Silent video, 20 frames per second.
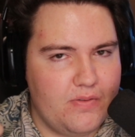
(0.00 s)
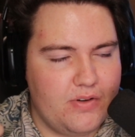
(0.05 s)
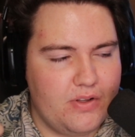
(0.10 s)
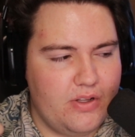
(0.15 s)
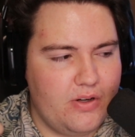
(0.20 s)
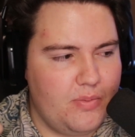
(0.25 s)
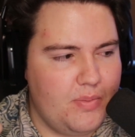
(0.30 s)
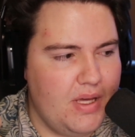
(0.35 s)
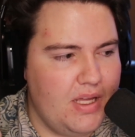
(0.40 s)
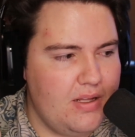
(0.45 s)
for a
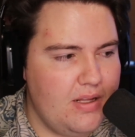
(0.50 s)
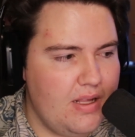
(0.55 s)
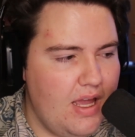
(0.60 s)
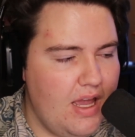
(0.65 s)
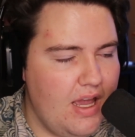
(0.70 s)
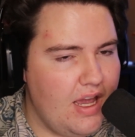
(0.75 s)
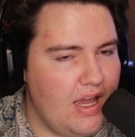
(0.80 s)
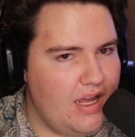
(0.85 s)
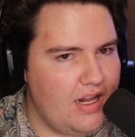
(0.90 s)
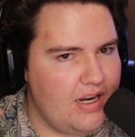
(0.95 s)
little bit,
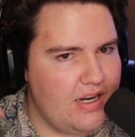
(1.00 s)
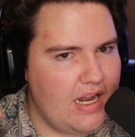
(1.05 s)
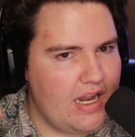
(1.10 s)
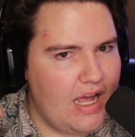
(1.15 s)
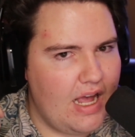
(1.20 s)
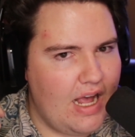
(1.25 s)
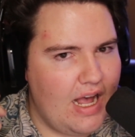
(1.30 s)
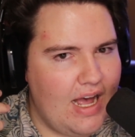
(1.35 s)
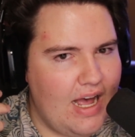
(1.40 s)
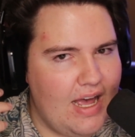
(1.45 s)

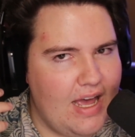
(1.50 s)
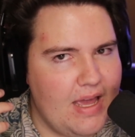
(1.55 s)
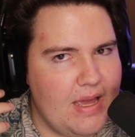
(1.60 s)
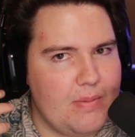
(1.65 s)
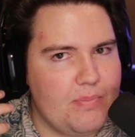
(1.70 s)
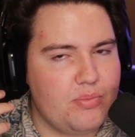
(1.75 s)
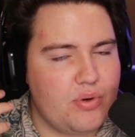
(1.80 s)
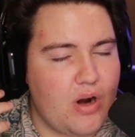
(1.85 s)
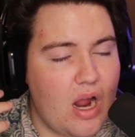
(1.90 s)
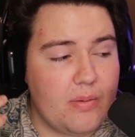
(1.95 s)
and
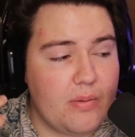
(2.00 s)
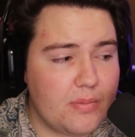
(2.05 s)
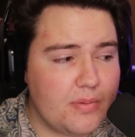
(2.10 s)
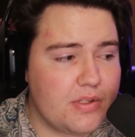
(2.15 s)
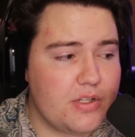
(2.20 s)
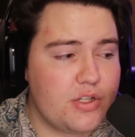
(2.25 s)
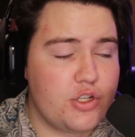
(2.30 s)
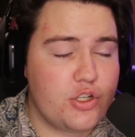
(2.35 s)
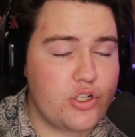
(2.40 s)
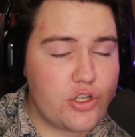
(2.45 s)
I
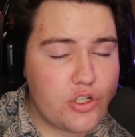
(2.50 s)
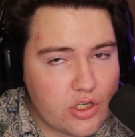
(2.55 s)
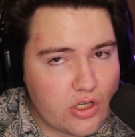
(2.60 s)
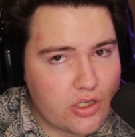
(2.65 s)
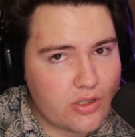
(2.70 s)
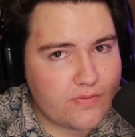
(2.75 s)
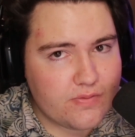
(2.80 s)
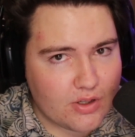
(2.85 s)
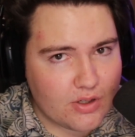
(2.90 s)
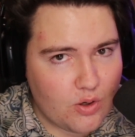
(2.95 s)
probably
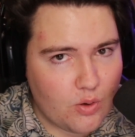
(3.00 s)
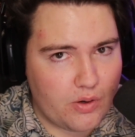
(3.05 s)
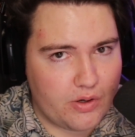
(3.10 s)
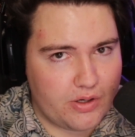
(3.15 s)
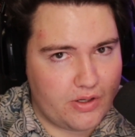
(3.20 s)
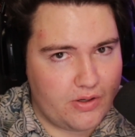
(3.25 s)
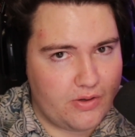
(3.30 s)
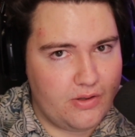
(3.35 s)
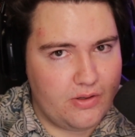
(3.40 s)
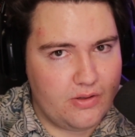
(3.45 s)
should have
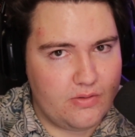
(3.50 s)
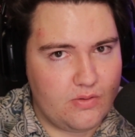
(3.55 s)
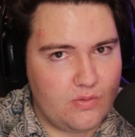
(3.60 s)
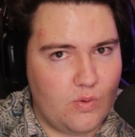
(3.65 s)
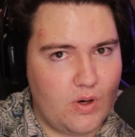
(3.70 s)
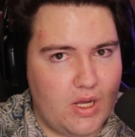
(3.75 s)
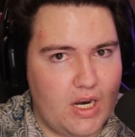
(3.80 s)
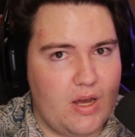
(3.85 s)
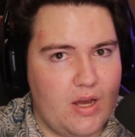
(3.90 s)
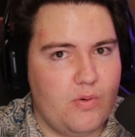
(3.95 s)
recorded
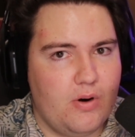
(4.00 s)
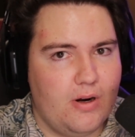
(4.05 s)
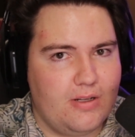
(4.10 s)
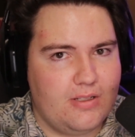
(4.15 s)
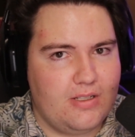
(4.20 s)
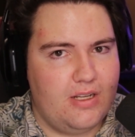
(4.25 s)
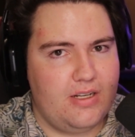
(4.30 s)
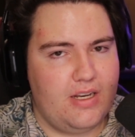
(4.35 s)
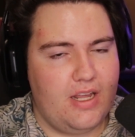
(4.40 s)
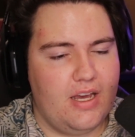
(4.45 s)
what I
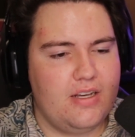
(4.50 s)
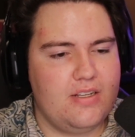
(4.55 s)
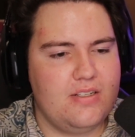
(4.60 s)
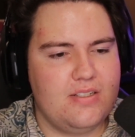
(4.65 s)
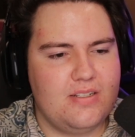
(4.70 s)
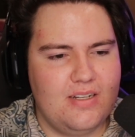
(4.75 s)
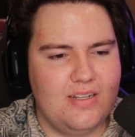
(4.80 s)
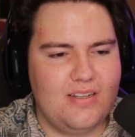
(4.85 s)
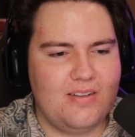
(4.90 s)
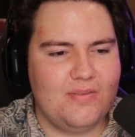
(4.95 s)
worked on
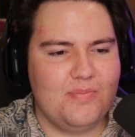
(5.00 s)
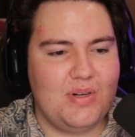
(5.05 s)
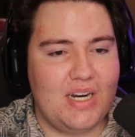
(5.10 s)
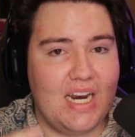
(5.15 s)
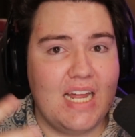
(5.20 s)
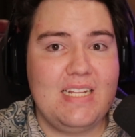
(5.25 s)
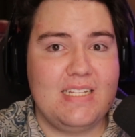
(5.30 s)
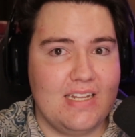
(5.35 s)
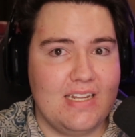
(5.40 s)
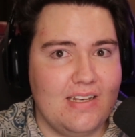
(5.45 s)
next,
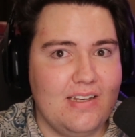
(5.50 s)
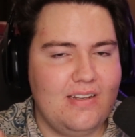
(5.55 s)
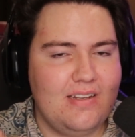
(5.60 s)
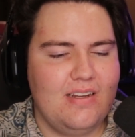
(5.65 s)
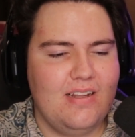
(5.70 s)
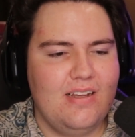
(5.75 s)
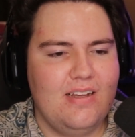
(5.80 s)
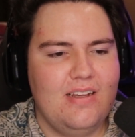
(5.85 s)
but I didn't.